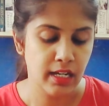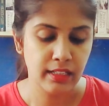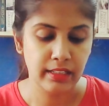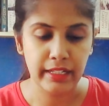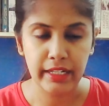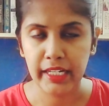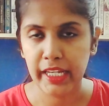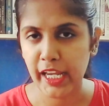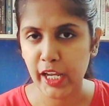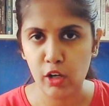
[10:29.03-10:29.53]

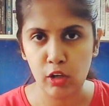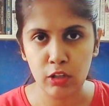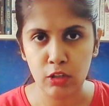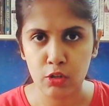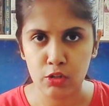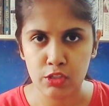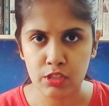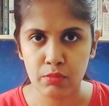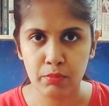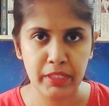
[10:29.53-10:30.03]
Then Kaol
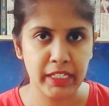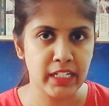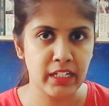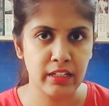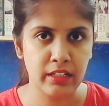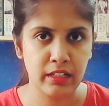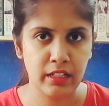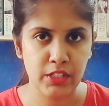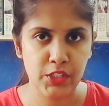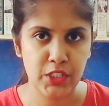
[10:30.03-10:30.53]
goes to meet
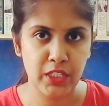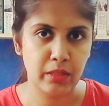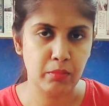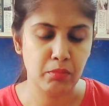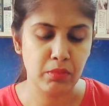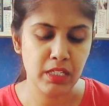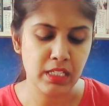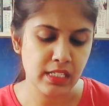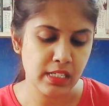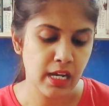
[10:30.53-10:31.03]
her in her
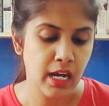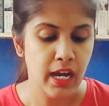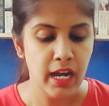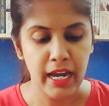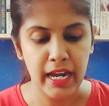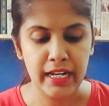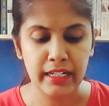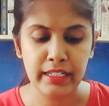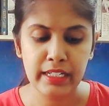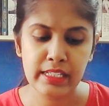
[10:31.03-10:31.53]
chambers
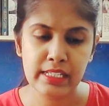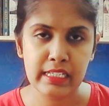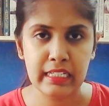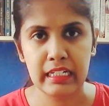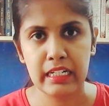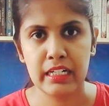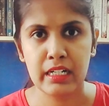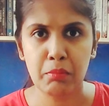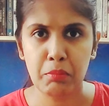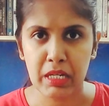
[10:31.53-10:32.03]
and then
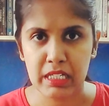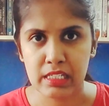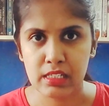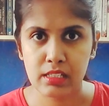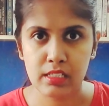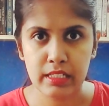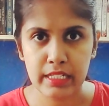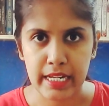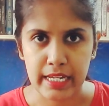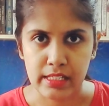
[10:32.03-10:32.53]
Selena
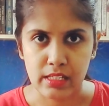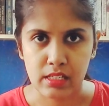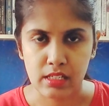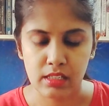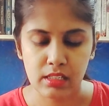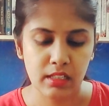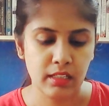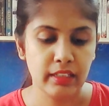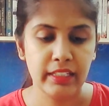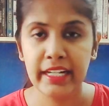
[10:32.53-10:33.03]
passes a test.